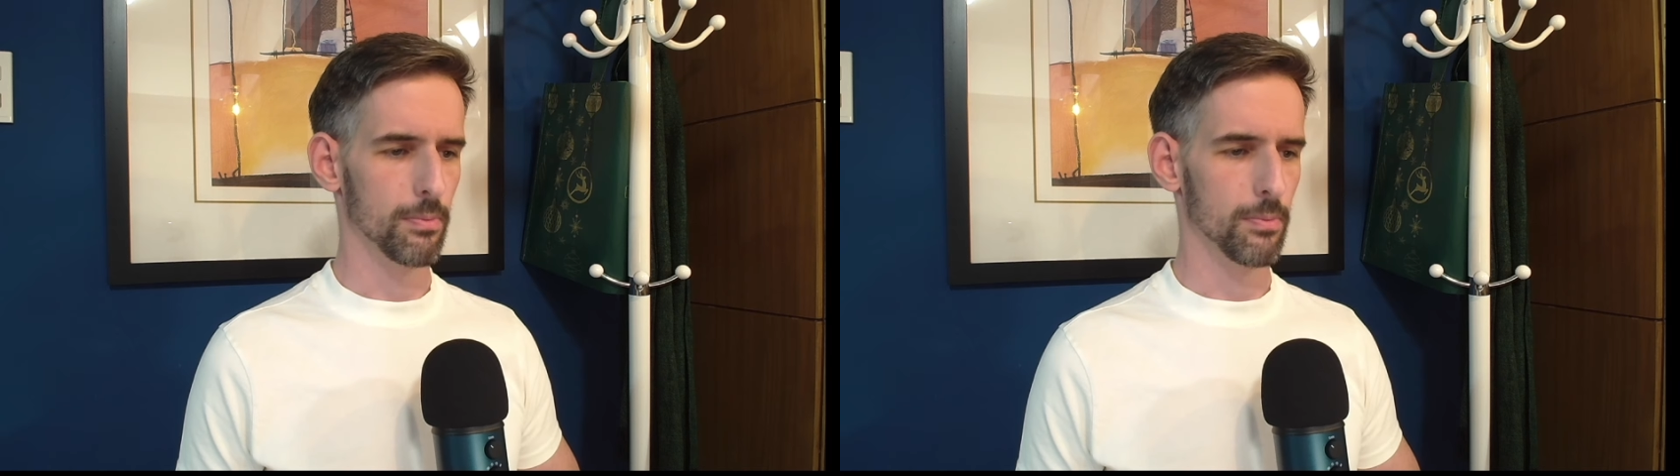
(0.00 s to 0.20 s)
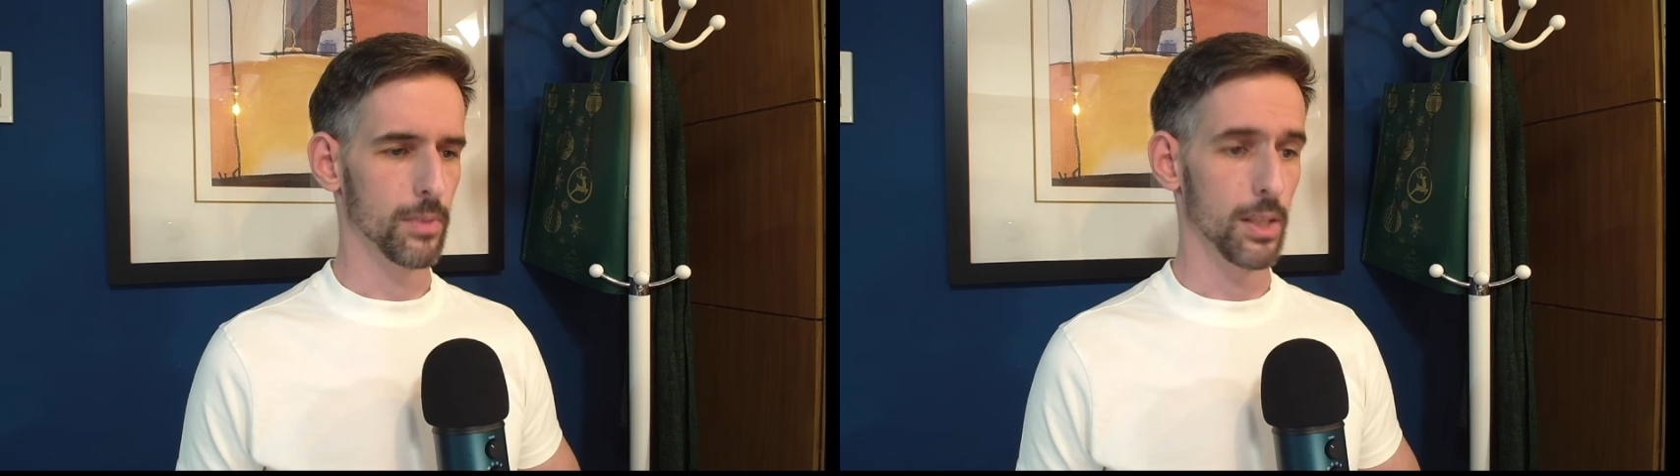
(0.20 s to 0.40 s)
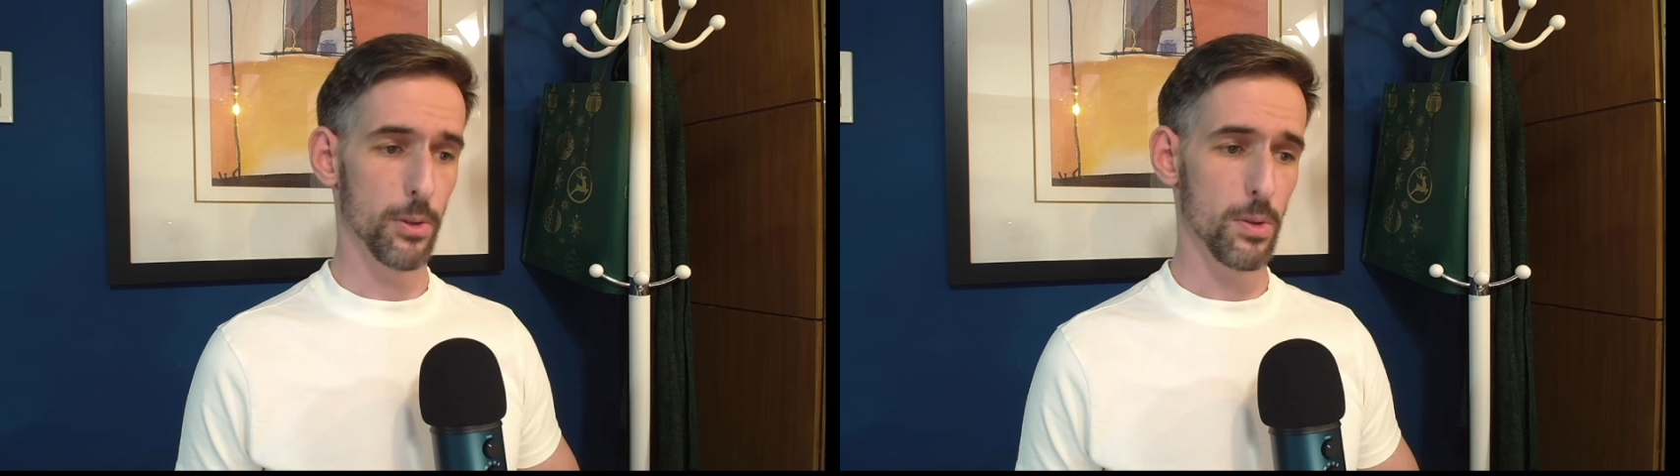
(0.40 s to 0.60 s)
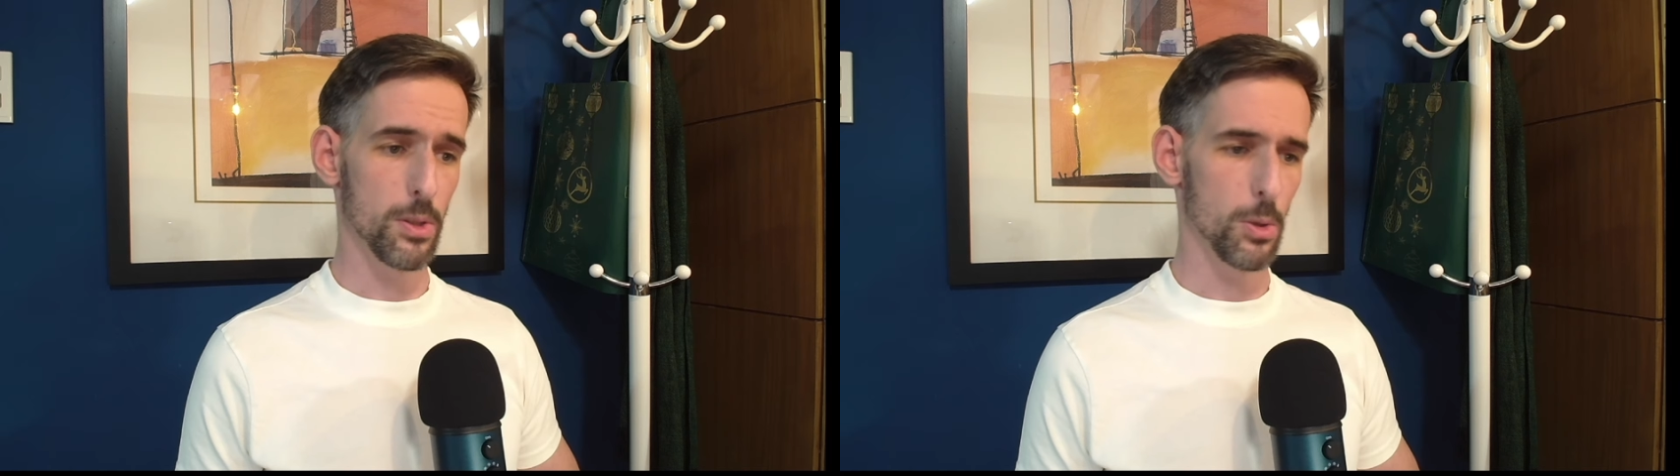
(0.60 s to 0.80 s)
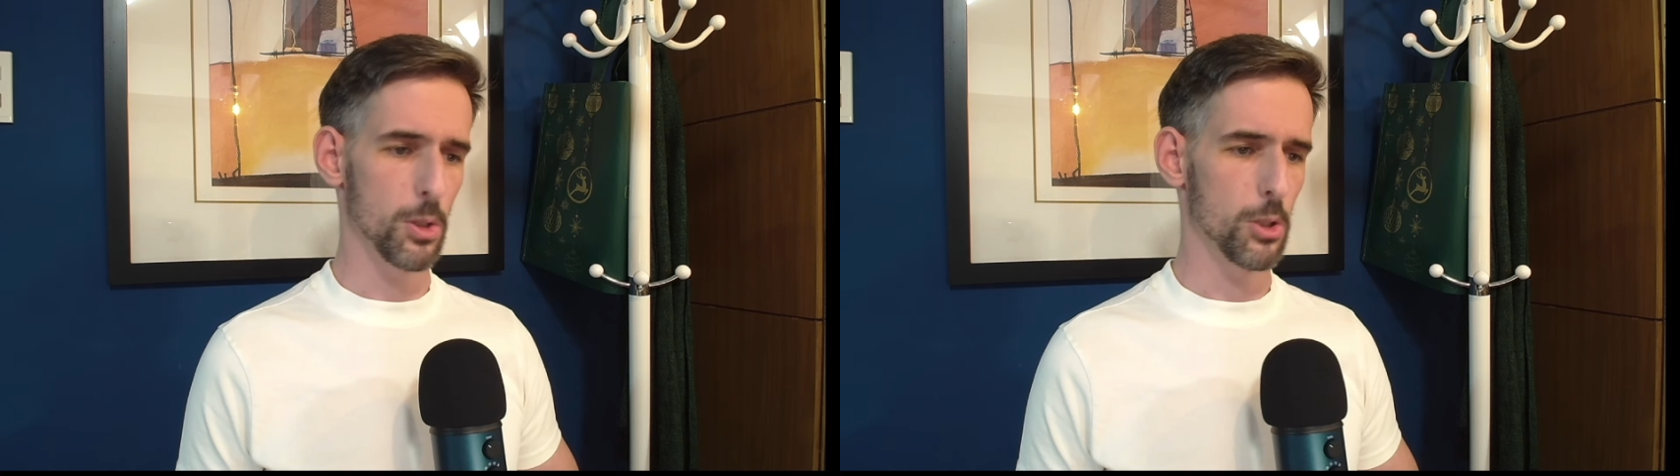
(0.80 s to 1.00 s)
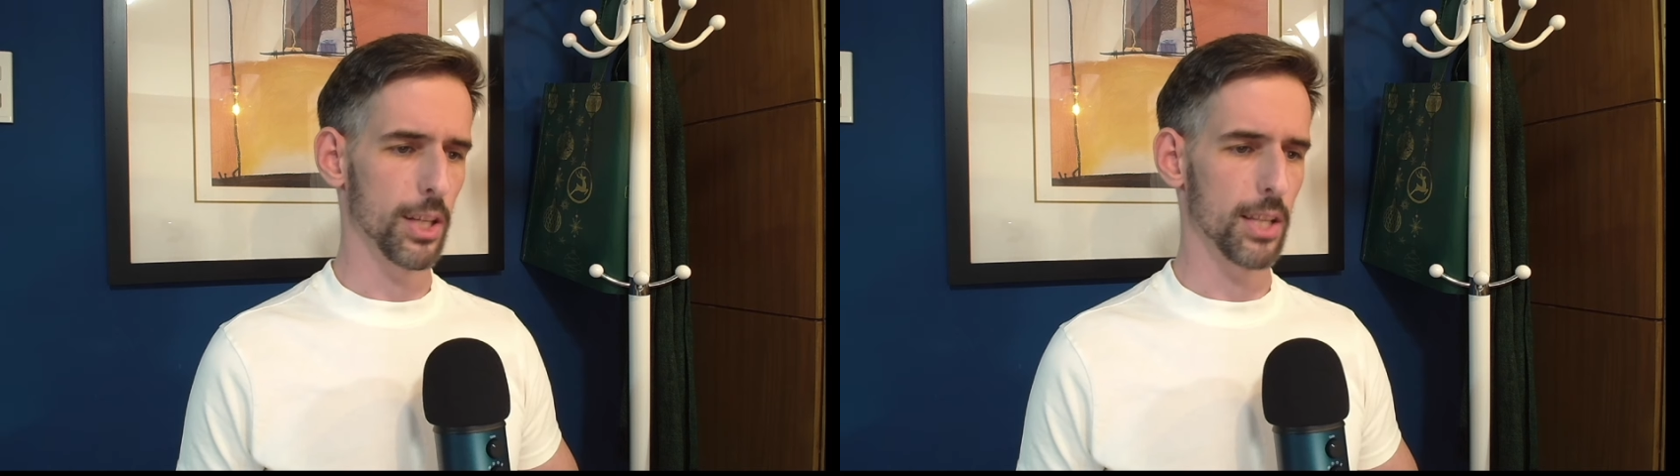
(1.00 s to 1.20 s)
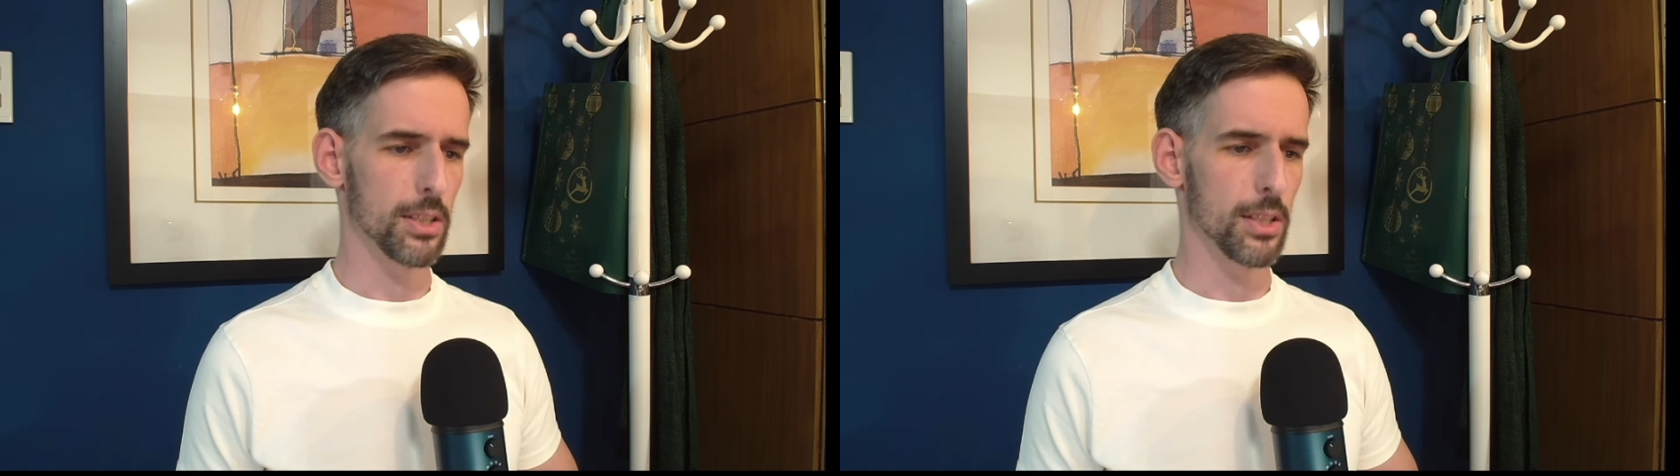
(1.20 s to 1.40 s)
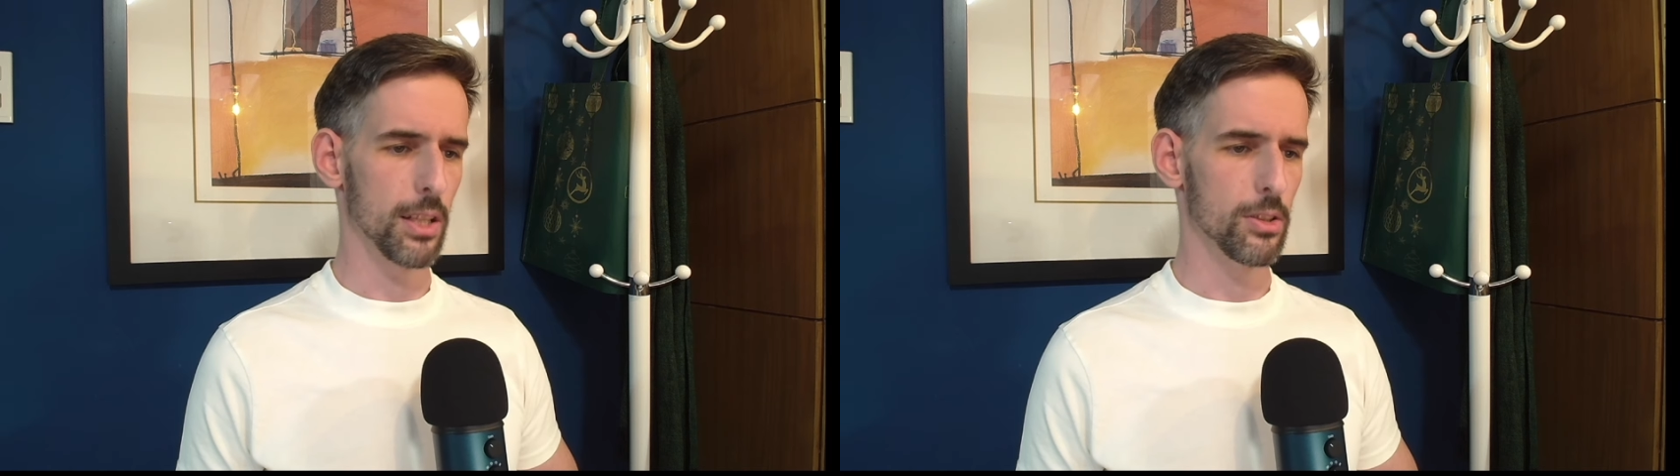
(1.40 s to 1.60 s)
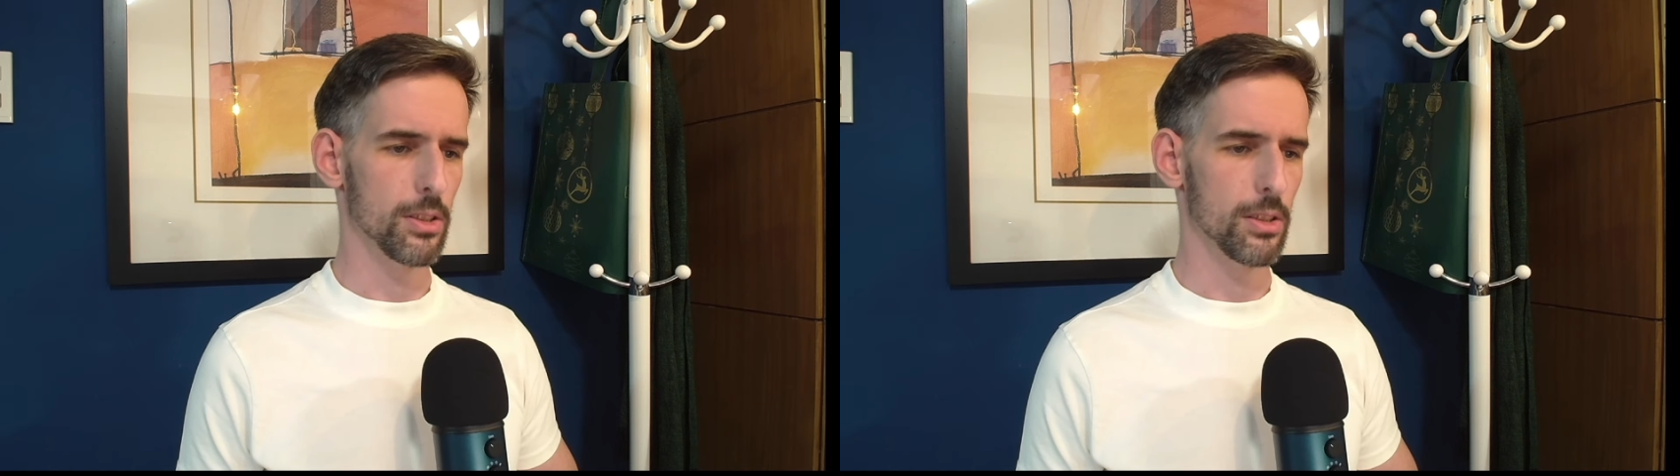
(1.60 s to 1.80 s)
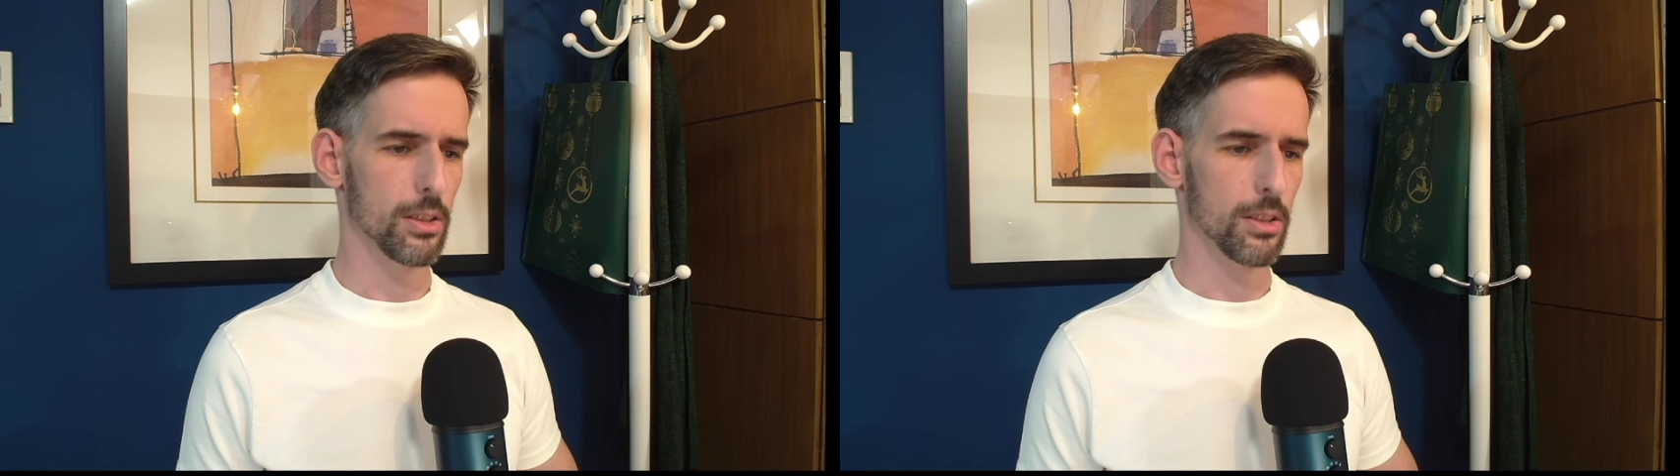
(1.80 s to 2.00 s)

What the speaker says: If there is no such thing as intelligence,